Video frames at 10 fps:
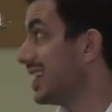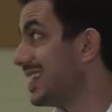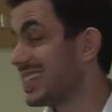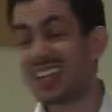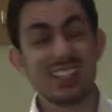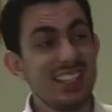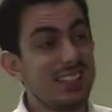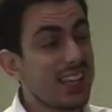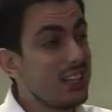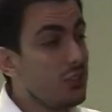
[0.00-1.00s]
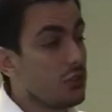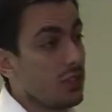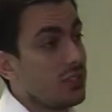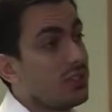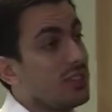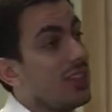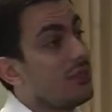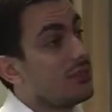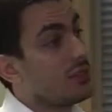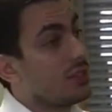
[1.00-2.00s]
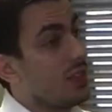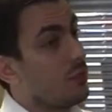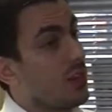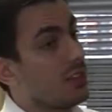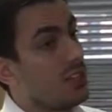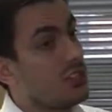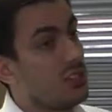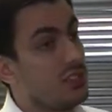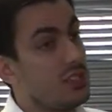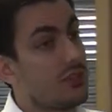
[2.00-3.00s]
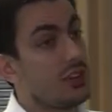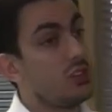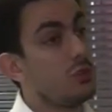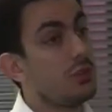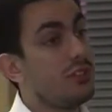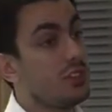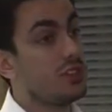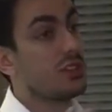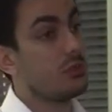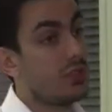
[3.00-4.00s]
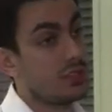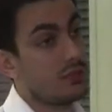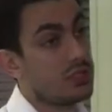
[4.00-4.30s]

Is it actually dangerous to give practitioners these very superficial summaries of